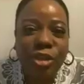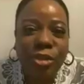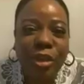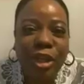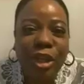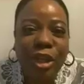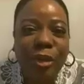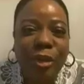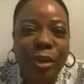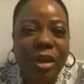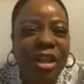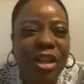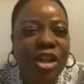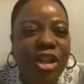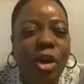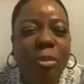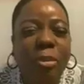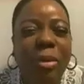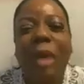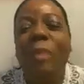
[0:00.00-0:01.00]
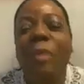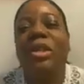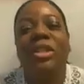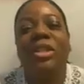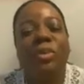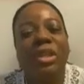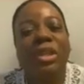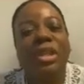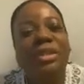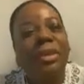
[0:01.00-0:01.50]
do it, or but I
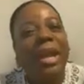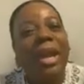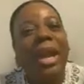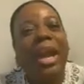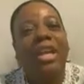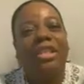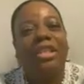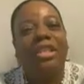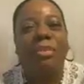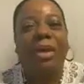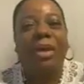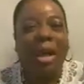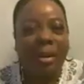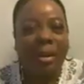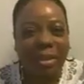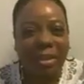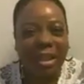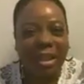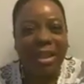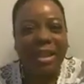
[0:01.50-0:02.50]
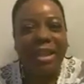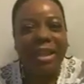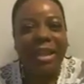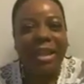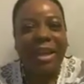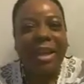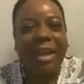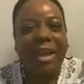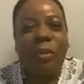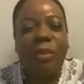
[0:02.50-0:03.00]
wasn't really as public
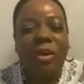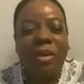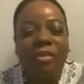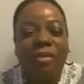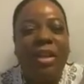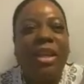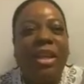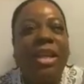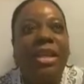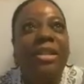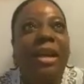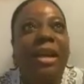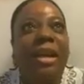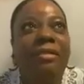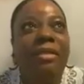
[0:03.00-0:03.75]
with it because